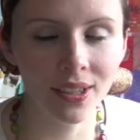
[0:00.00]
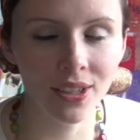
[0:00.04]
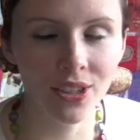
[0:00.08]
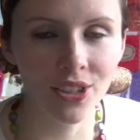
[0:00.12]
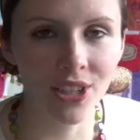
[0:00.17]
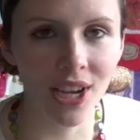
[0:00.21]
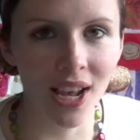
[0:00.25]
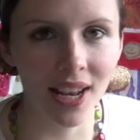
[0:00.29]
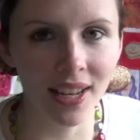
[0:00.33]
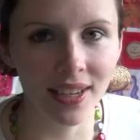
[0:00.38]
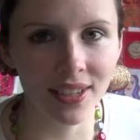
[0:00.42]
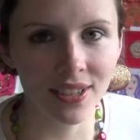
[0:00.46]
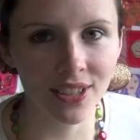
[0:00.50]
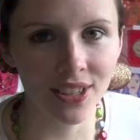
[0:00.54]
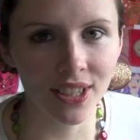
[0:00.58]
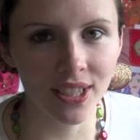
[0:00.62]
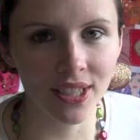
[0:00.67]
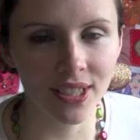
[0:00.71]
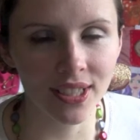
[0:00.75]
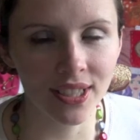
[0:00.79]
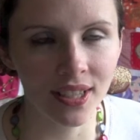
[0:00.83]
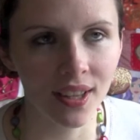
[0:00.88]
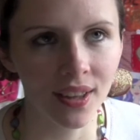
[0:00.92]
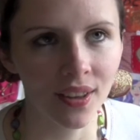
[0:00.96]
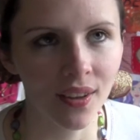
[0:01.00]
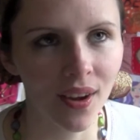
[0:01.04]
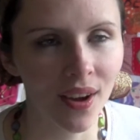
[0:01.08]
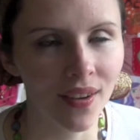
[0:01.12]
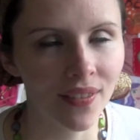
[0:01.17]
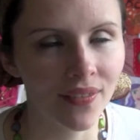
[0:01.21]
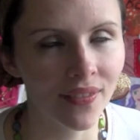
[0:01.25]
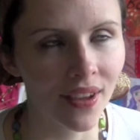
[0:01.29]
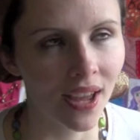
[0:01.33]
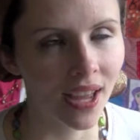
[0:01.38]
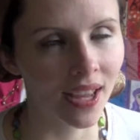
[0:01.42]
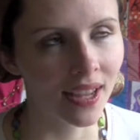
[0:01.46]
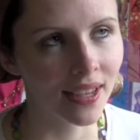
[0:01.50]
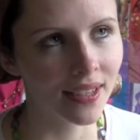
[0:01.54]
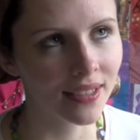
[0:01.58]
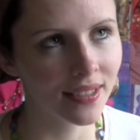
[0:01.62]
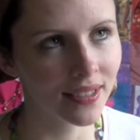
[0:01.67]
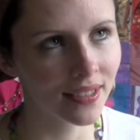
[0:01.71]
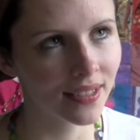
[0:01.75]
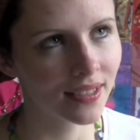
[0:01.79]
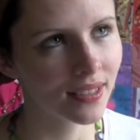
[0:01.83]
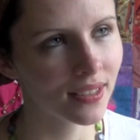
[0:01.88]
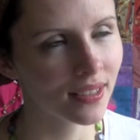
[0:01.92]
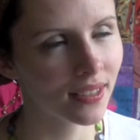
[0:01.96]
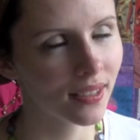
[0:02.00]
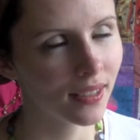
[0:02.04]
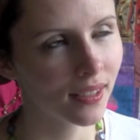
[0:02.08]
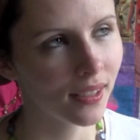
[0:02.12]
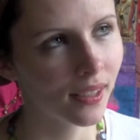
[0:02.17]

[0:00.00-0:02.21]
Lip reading: Challenges that I faced